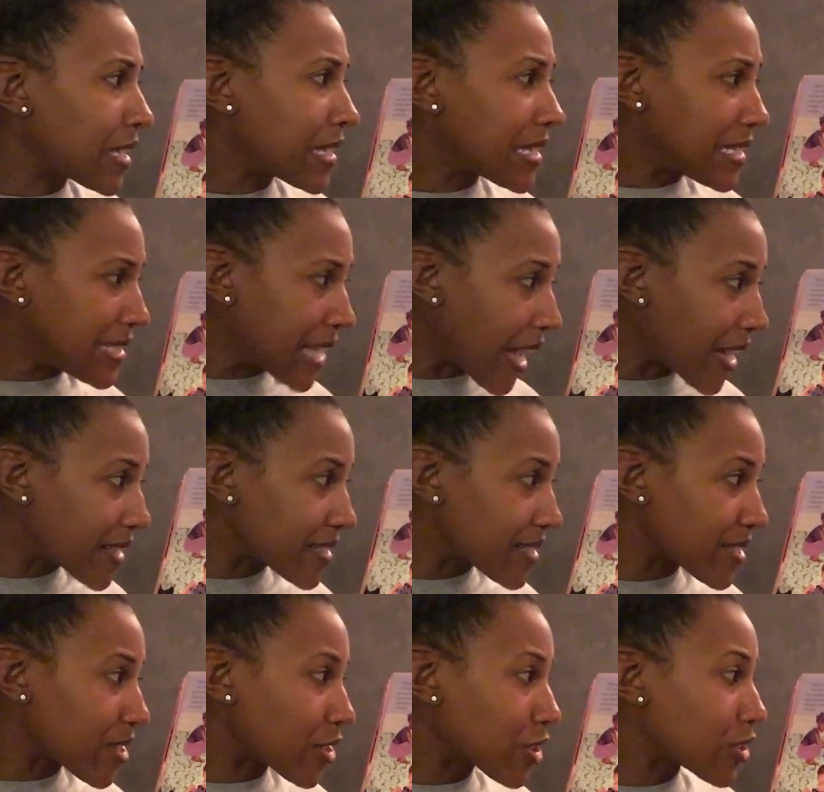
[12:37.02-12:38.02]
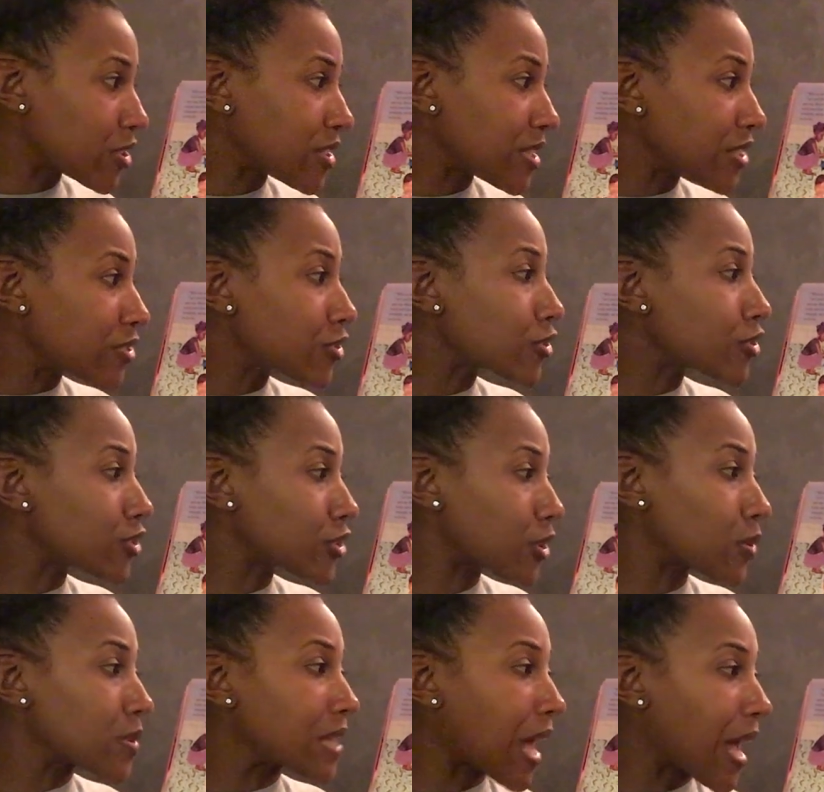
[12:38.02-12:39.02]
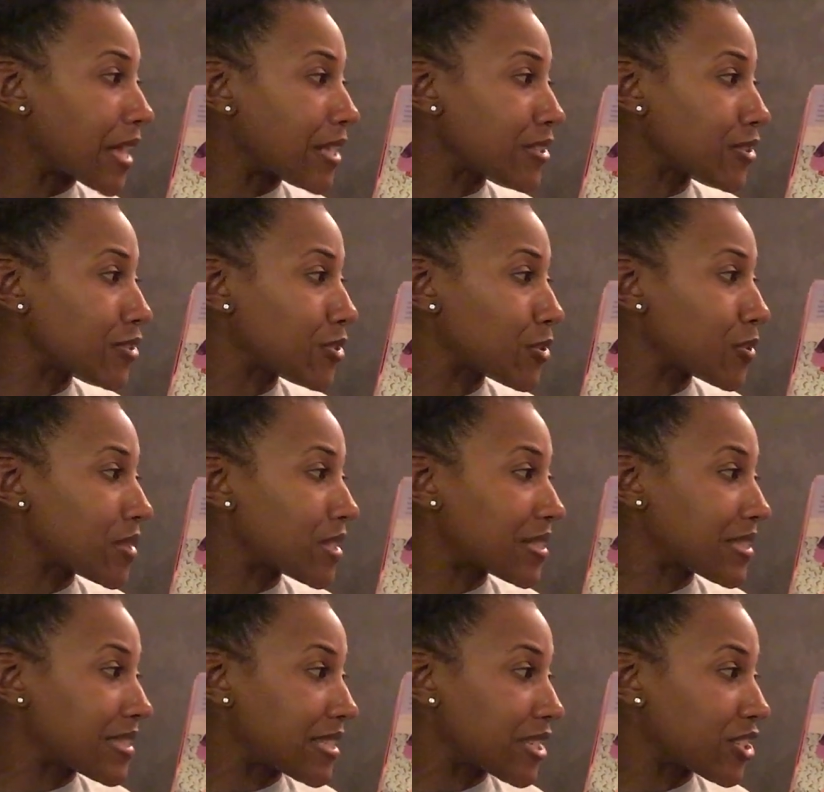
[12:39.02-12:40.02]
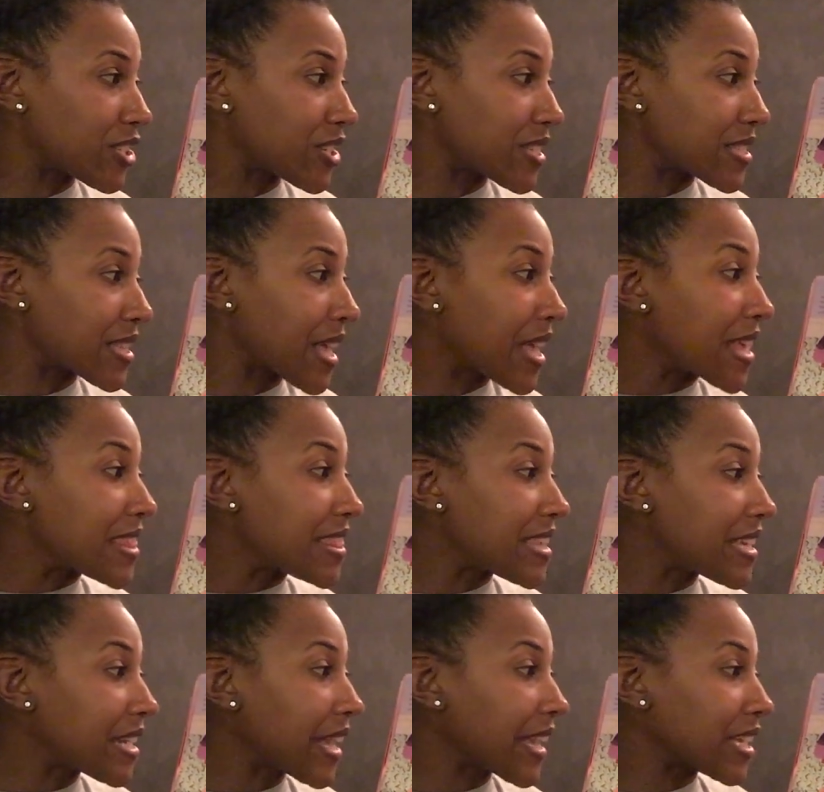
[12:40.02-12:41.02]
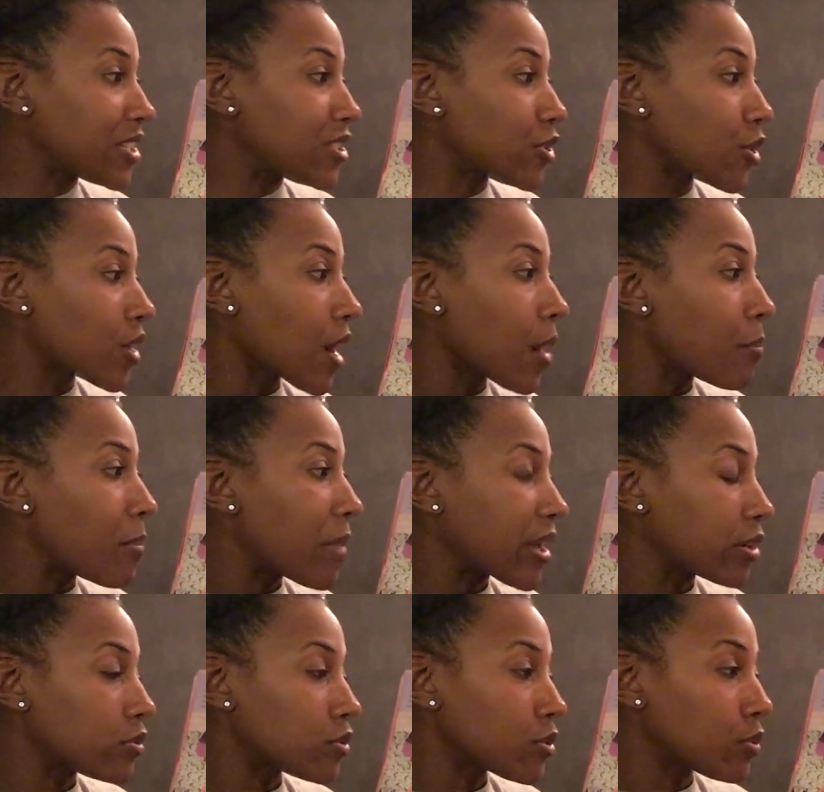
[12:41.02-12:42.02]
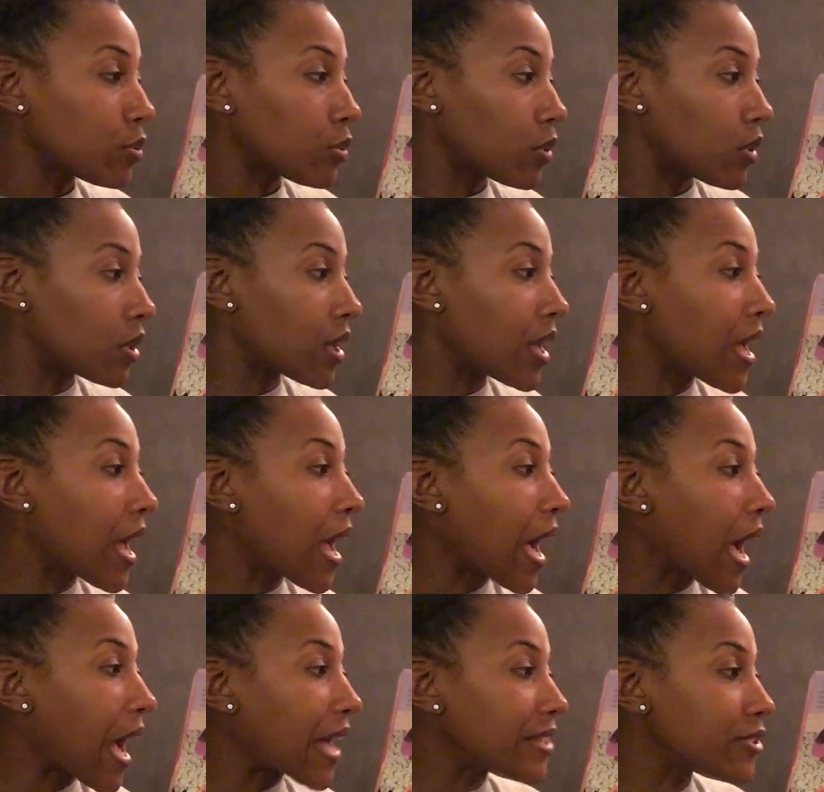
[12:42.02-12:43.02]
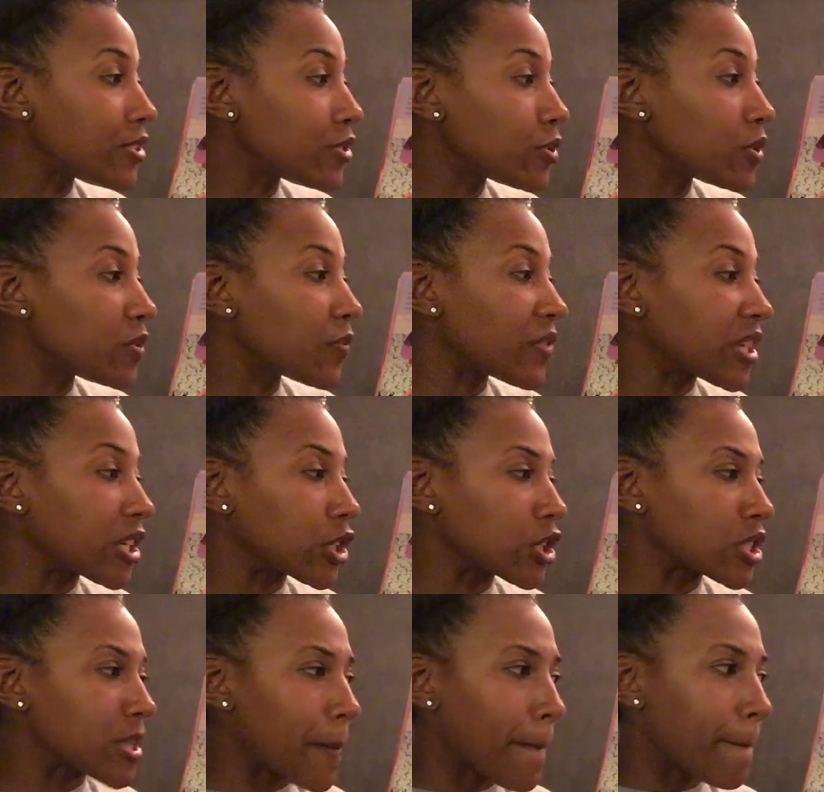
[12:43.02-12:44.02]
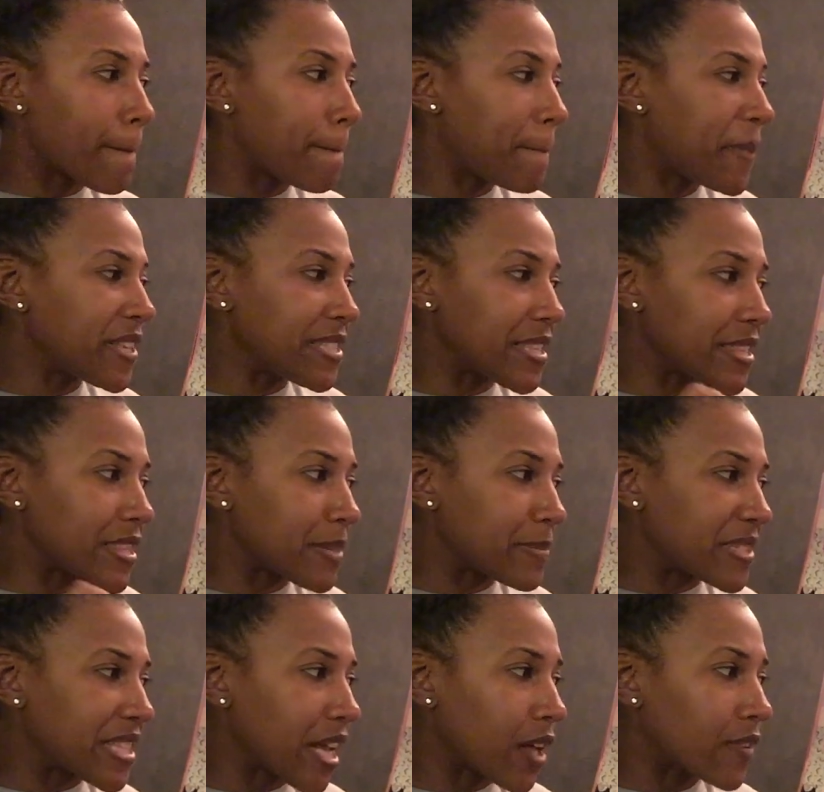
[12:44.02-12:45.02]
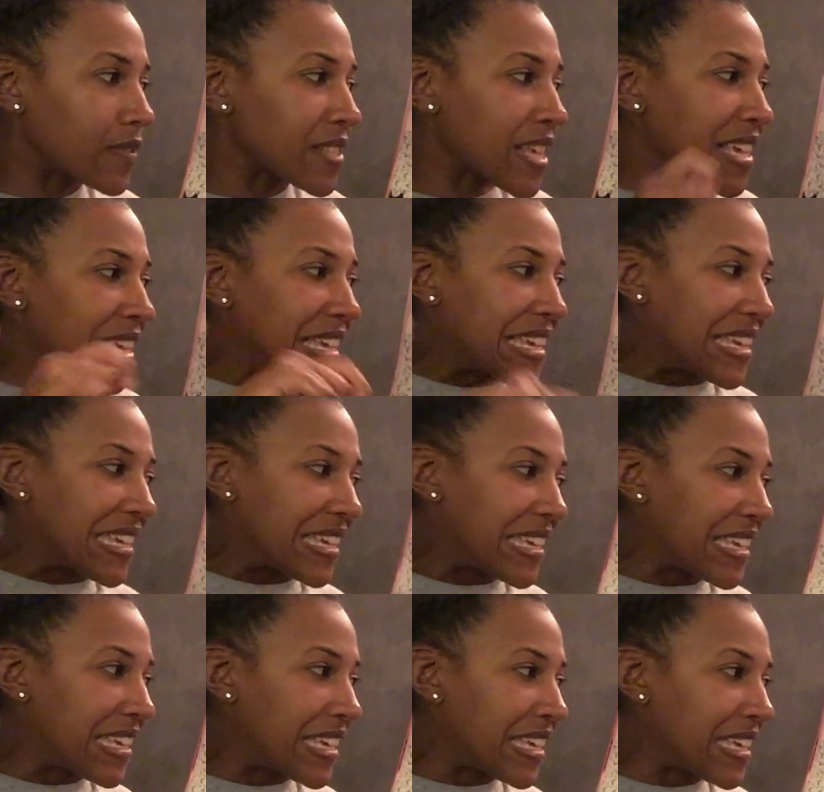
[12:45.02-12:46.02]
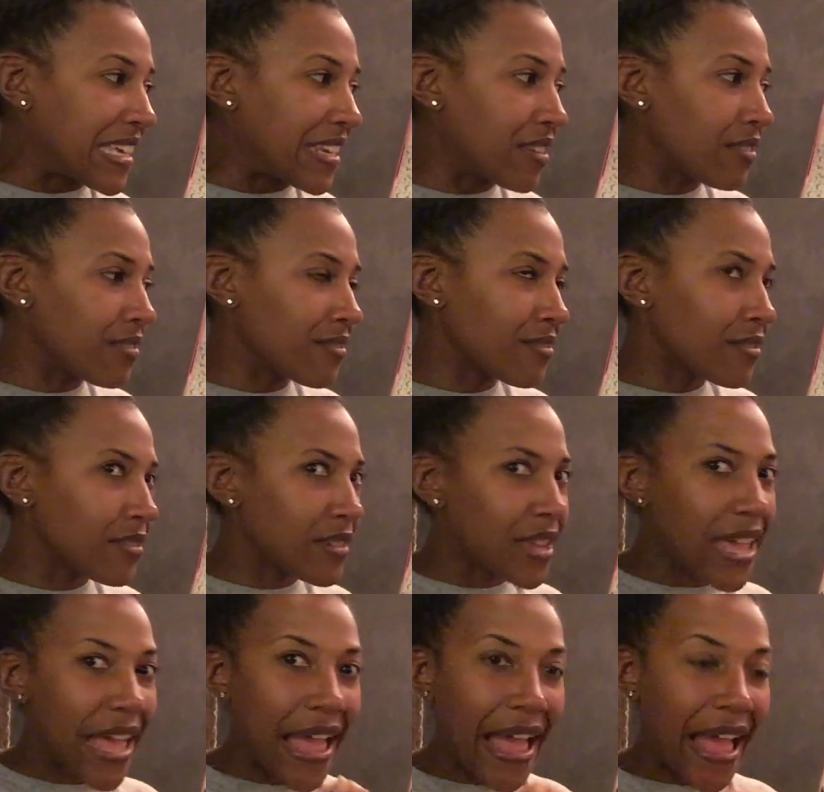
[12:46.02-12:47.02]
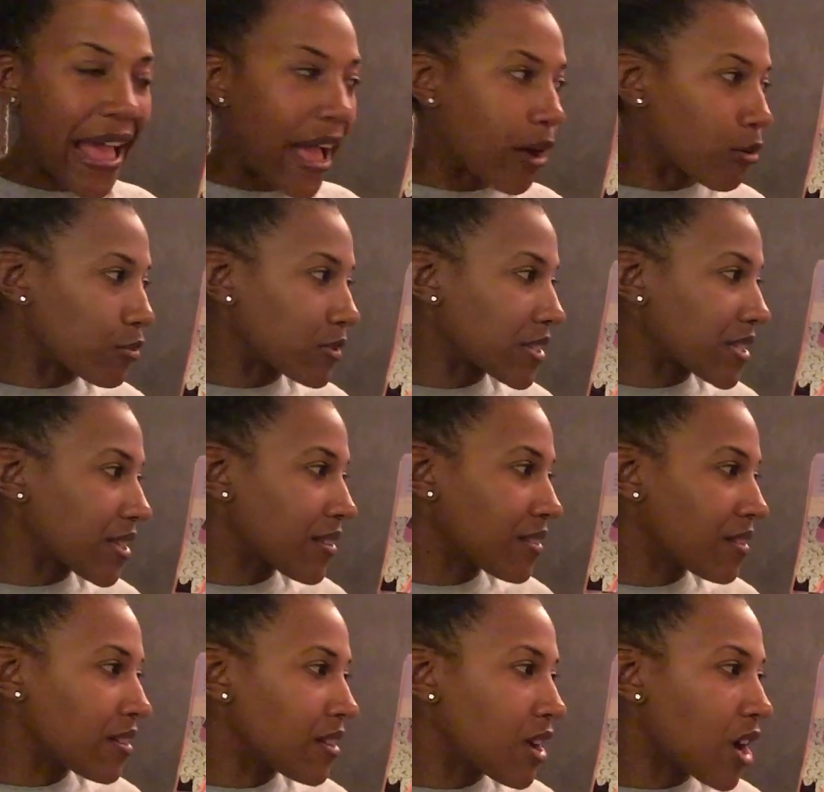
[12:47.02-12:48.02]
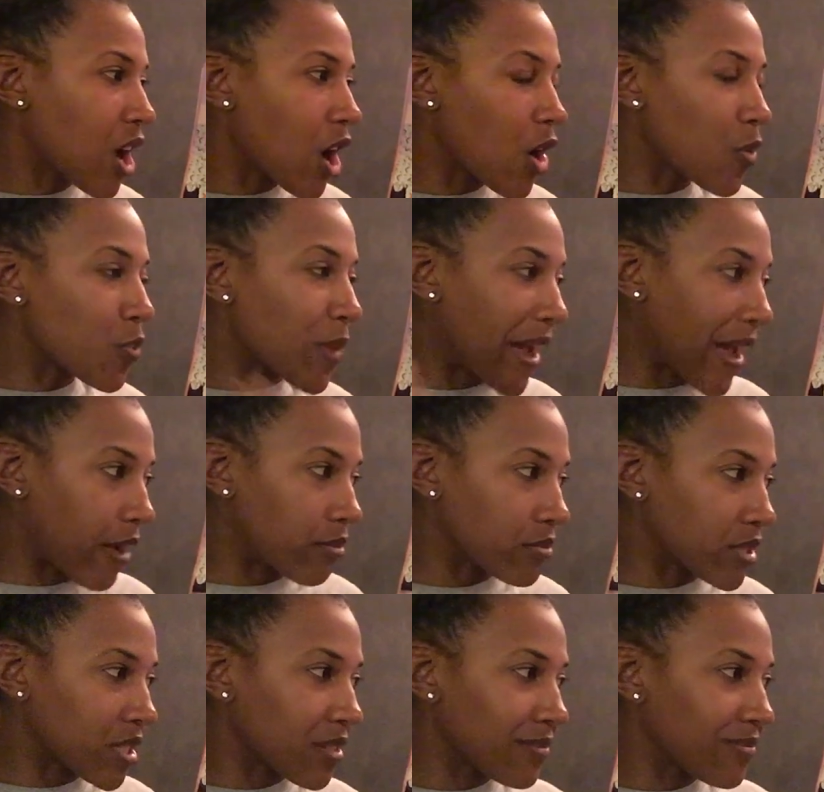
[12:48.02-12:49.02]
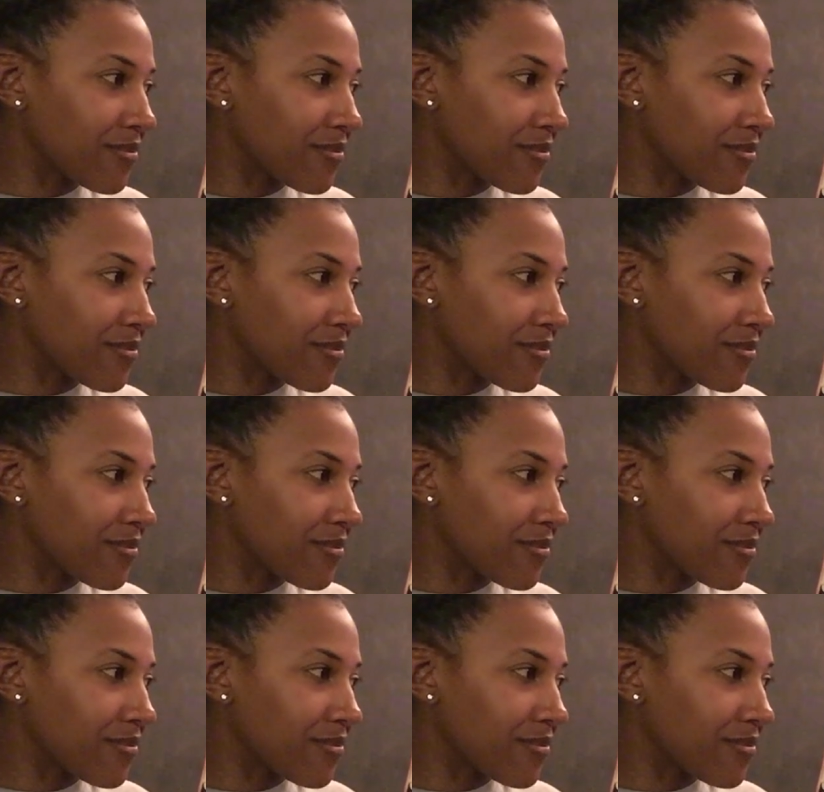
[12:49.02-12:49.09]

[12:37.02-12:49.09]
Yes, her sister shows Isatou the stitches, then hands her a metal tool. Isatou's fingers busy themselves. In, out, around.